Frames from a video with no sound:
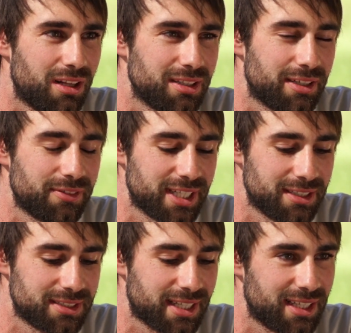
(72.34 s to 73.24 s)
all left
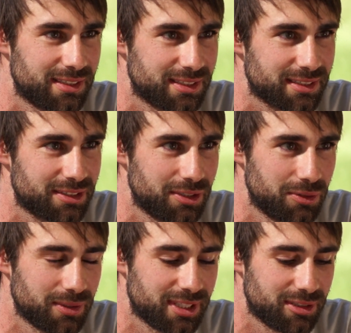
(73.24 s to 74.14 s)
there to kind of just
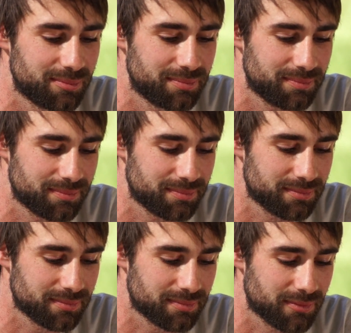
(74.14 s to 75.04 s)
to um,
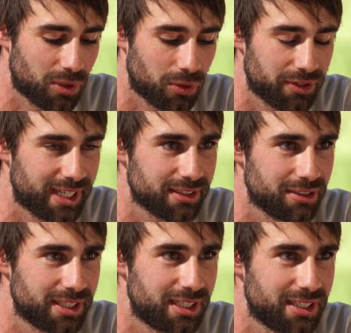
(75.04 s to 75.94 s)
hold that
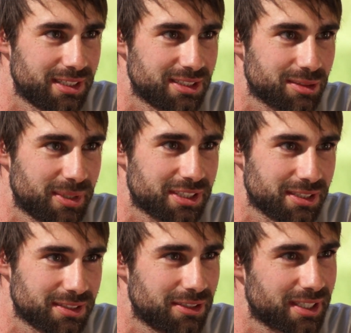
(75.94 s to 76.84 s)
little area and just make sure it's